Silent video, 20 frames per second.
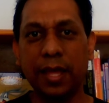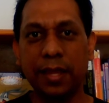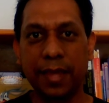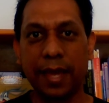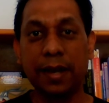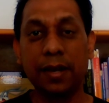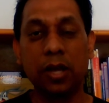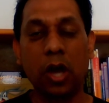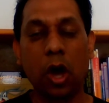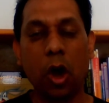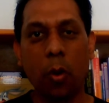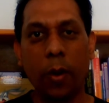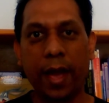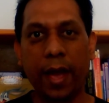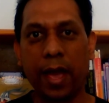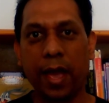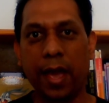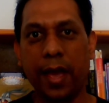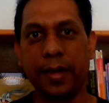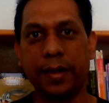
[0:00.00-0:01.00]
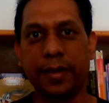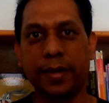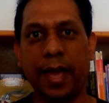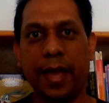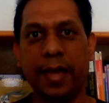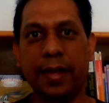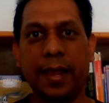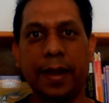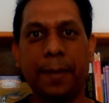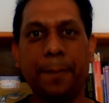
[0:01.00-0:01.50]
then go ahead
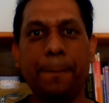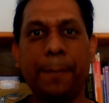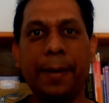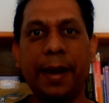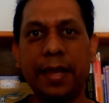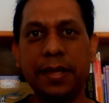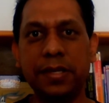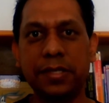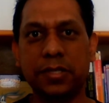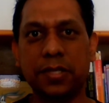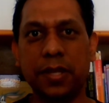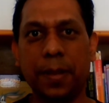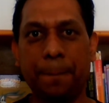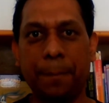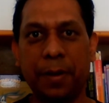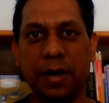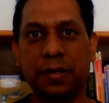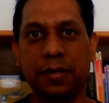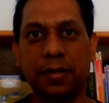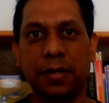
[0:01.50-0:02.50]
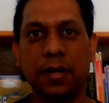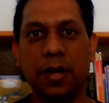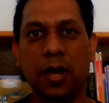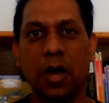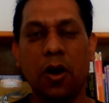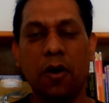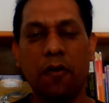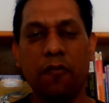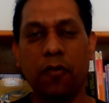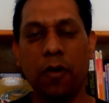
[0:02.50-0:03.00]
and then place a bid
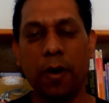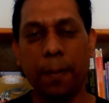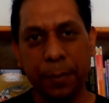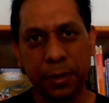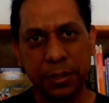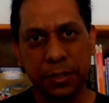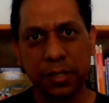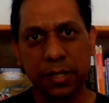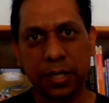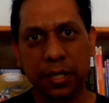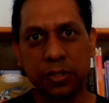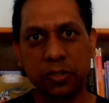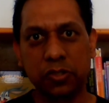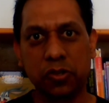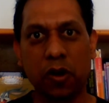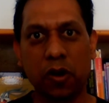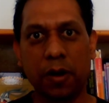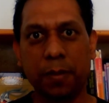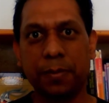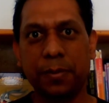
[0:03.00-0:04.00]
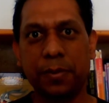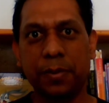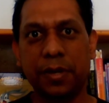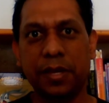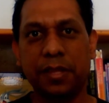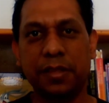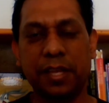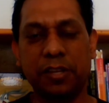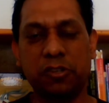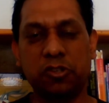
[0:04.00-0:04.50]
for a particular job
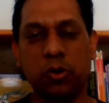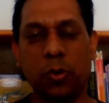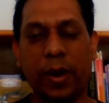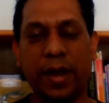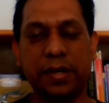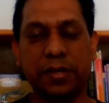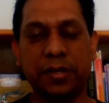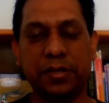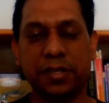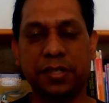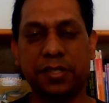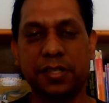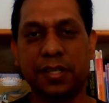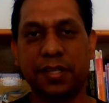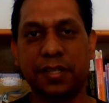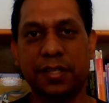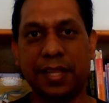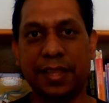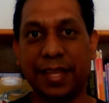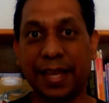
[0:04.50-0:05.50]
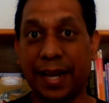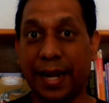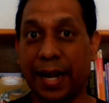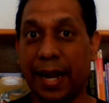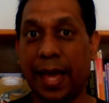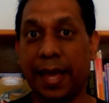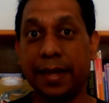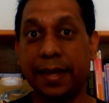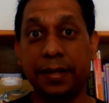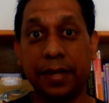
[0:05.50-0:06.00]
that you are interested that the
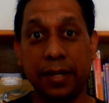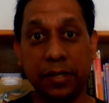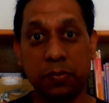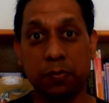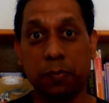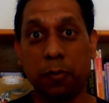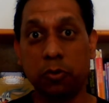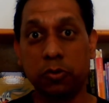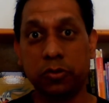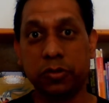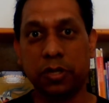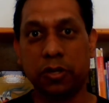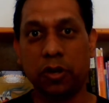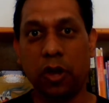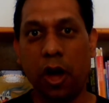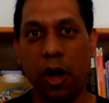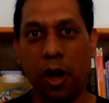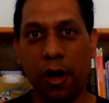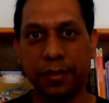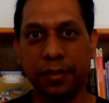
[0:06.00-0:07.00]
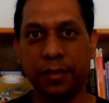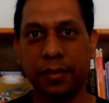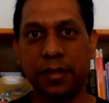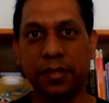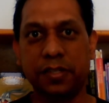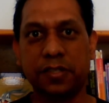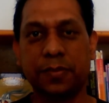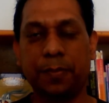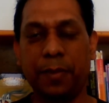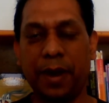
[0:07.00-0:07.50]
client has posted on this
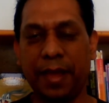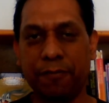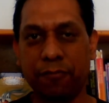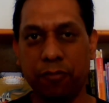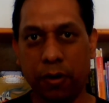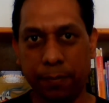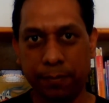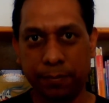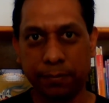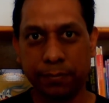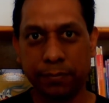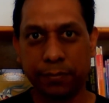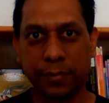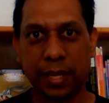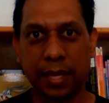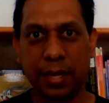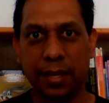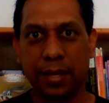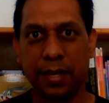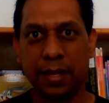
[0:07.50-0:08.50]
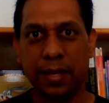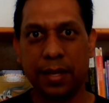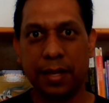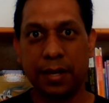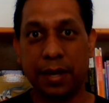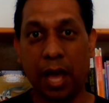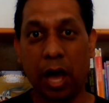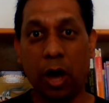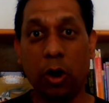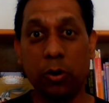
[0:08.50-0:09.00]
platform.
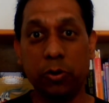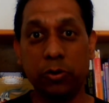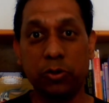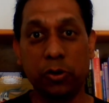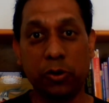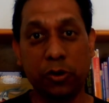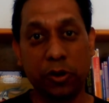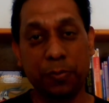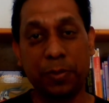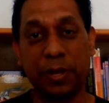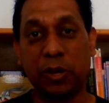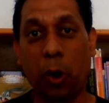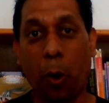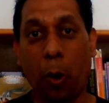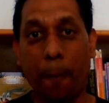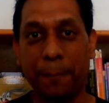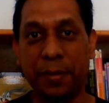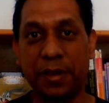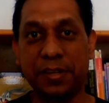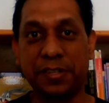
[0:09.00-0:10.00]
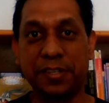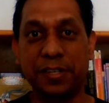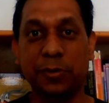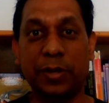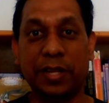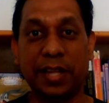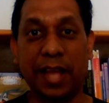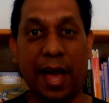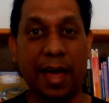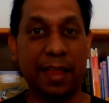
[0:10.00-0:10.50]
Now you're going to be competing with
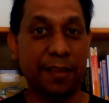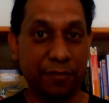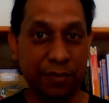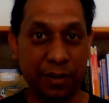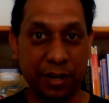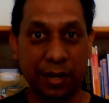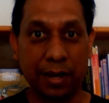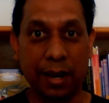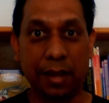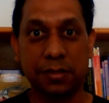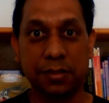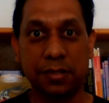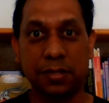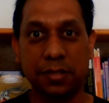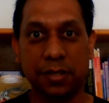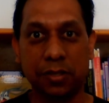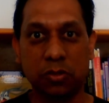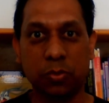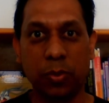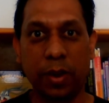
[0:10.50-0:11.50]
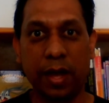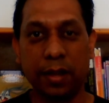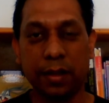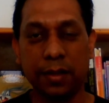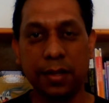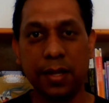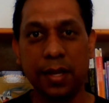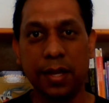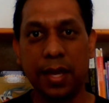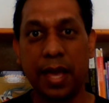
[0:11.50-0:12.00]
other freelancers as well.
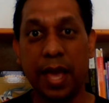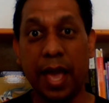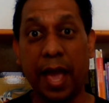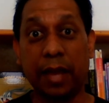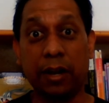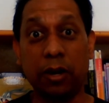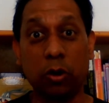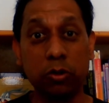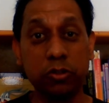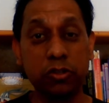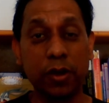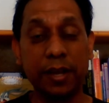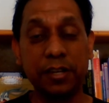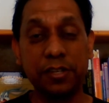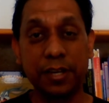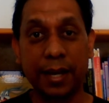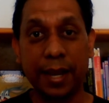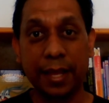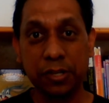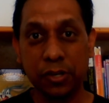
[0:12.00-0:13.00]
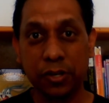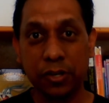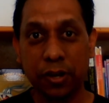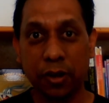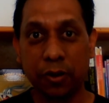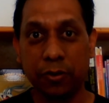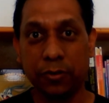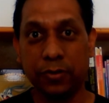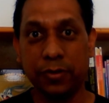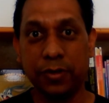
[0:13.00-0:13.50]
And also I should let you
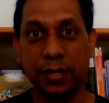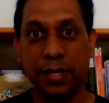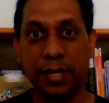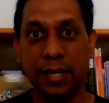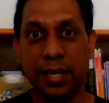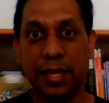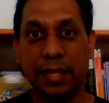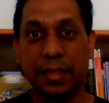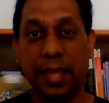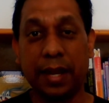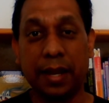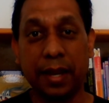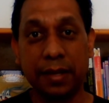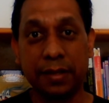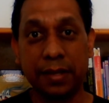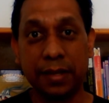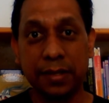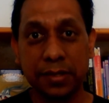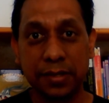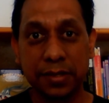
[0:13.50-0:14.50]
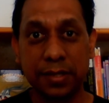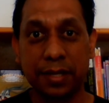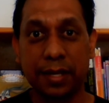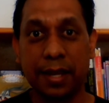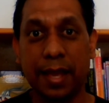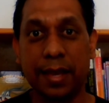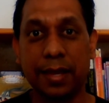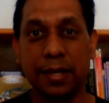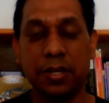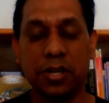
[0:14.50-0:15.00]
know that at this
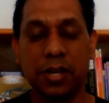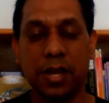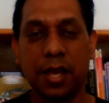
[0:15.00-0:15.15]
stage,